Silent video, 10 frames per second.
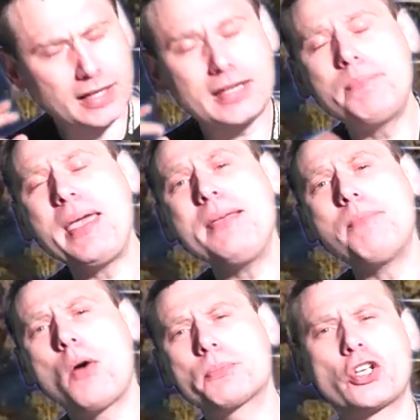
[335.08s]
the
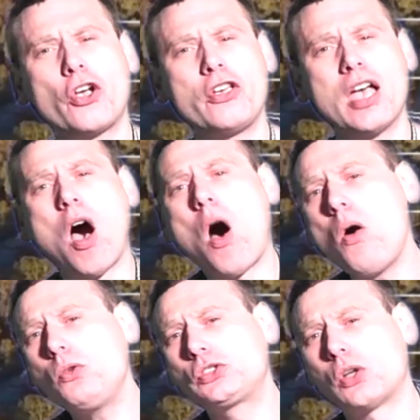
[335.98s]
Bebop 2
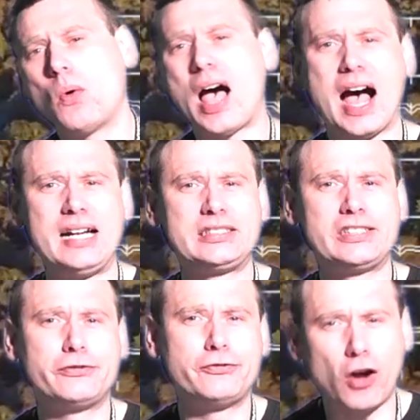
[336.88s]
also has
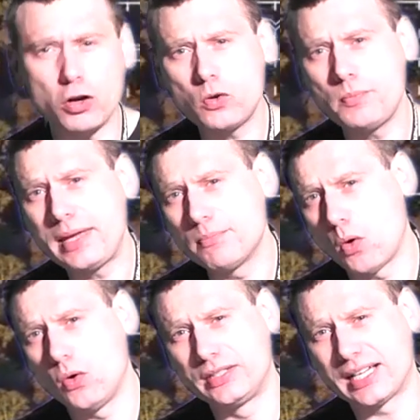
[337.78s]
the follow me
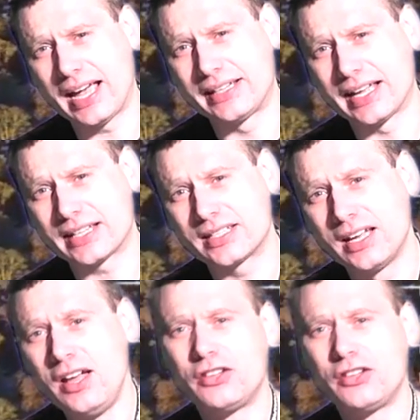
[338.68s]
mode in it.